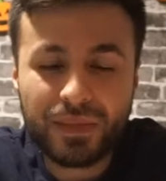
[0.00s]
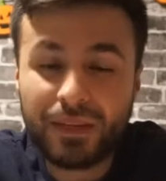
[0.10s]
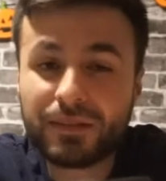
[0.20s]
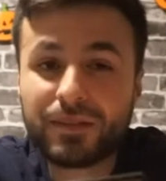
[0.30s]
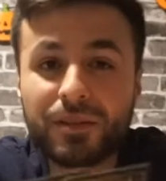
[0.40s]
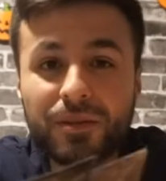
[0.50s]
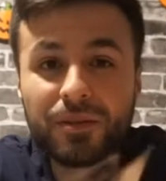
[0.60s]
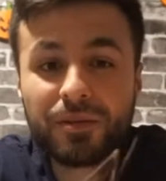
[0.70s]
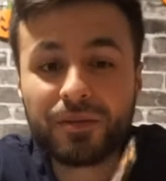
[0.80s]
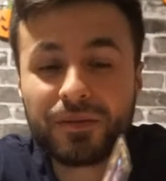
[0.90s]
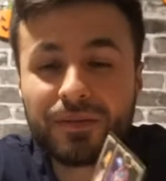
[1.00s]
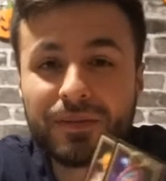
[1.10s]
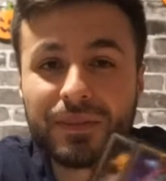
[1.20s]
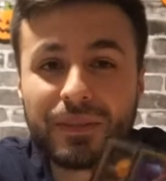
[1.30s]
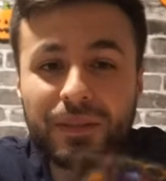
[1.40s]
Yeah, so,
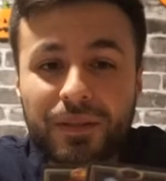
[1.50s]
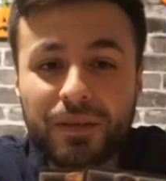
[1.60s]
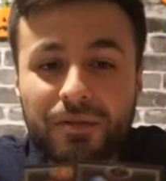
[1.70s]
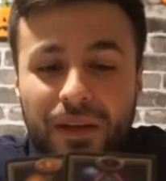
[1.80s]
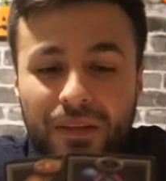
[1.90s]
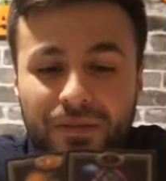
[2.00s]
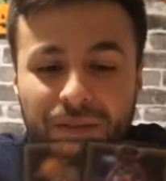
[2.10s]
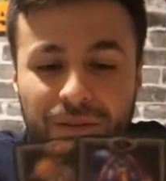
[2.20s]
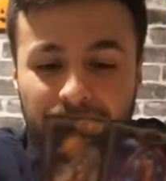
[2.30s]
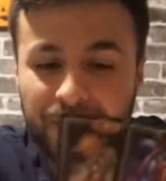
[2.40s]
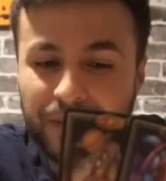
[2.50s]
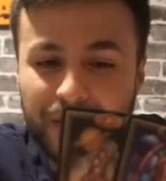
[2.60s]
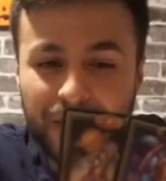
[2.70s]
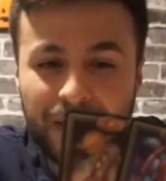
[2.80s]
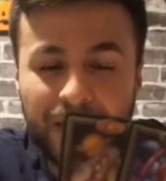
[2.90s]
I feel
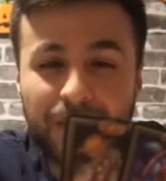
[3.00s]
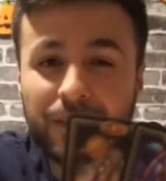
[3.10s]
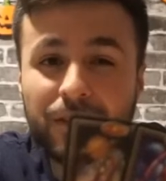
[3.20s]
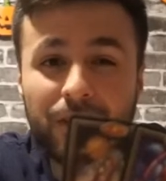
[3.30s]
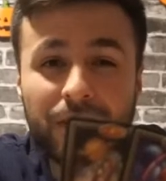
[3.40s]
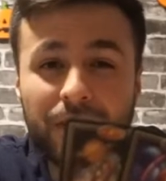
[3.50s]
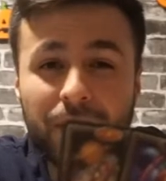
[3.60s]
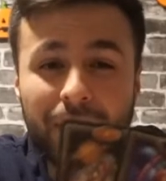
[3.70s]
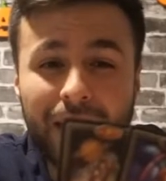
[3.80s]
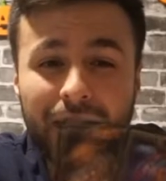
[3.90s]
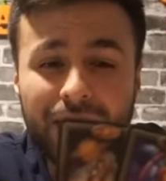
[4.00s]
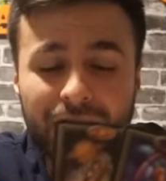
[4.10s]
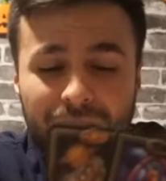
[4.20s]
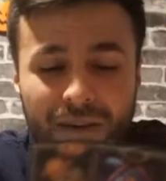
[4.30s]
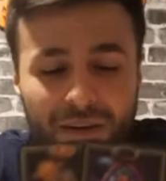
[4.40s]
you guys are on a good path
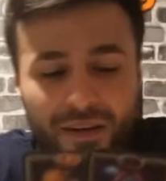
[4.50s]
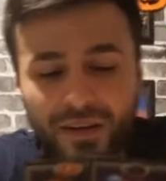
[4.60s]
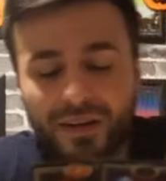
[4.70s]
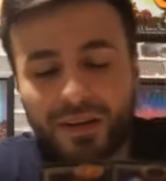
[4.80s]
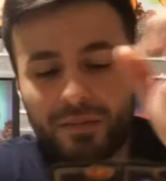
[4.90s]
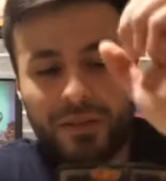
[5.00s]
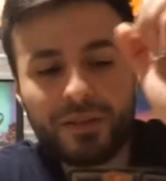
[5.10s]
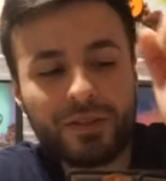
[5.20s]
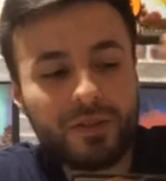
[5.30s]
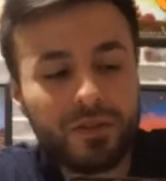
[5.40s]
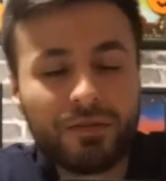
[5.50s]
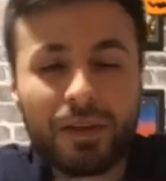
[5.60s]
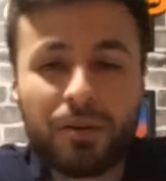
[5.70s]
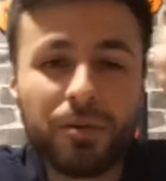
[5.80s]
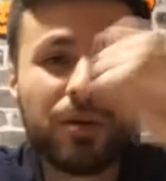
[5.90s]
here. You guys are doing
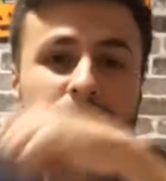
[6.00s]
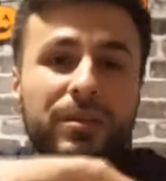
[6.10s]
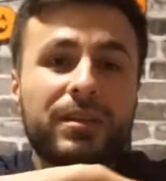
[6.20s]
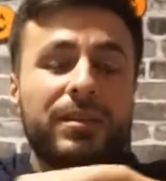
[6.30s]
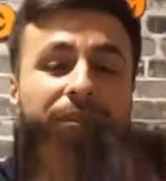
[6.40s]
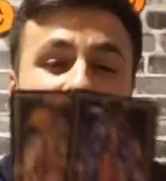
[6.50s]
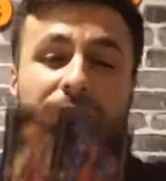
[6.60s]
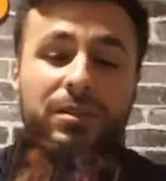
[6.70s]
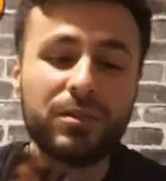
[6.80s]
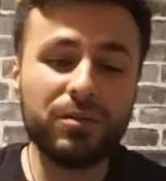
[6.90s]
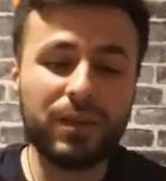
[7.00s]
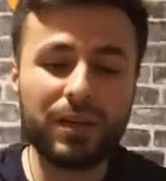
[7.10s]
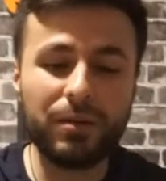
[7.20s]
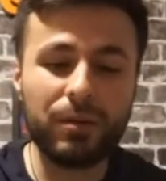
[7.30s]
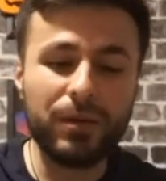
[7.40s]
very well, going to continue to do
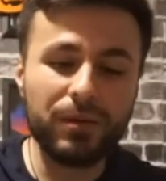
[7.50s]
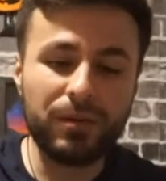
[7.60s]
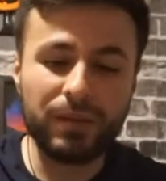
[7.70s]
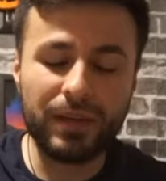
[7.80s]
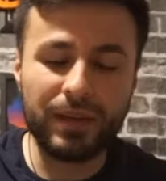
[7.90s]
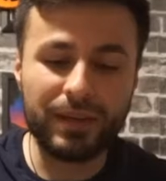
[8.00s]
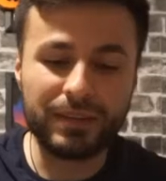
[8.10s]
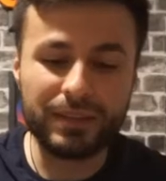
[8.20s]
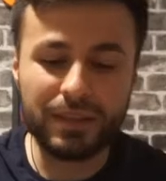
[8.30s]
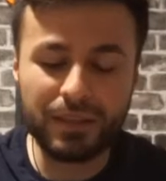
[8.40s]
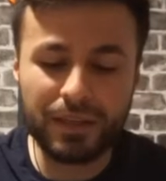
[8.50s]
very well, and